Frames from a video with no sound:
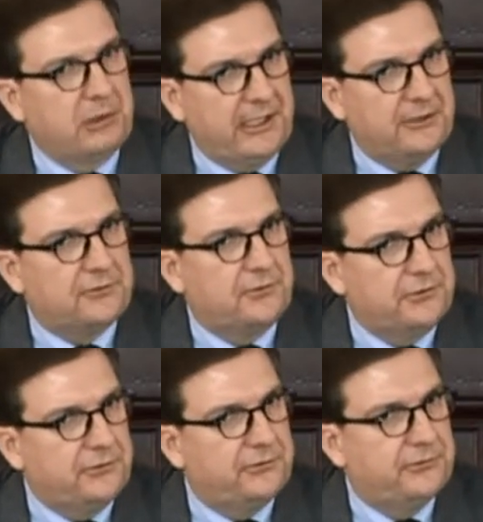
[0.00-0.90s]
plans for
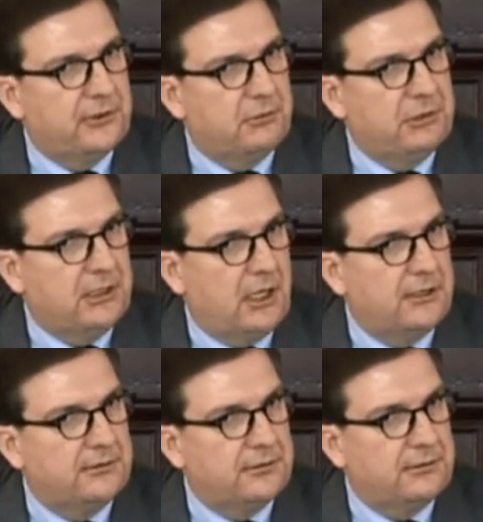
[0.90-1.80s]
use
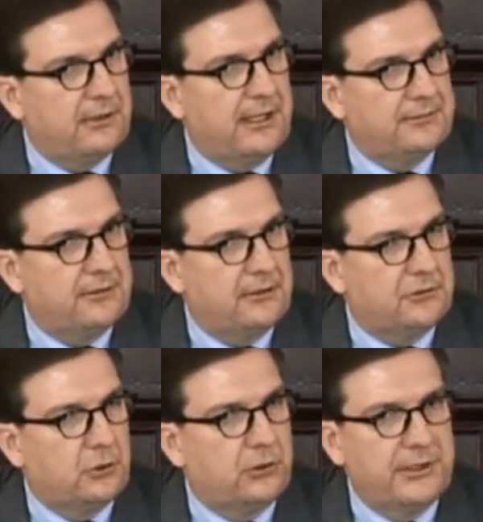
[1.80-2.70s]
beyond that
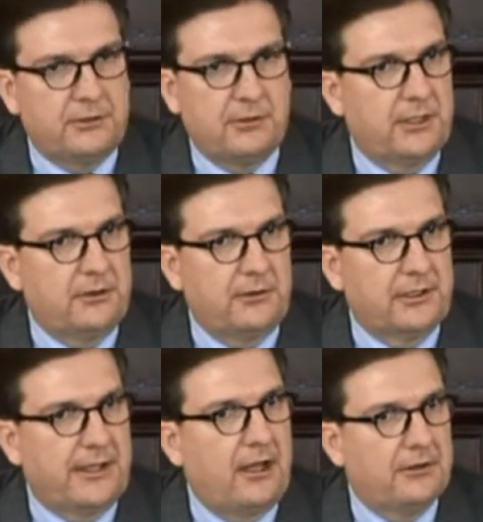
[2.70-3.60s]
territory and the
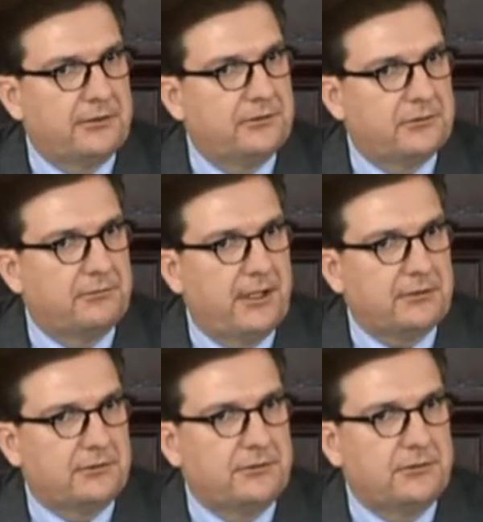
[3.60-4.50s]
legalities of
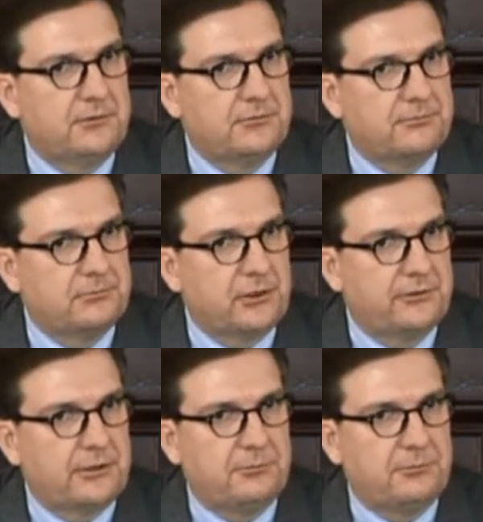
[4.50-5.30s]
that, could you bring us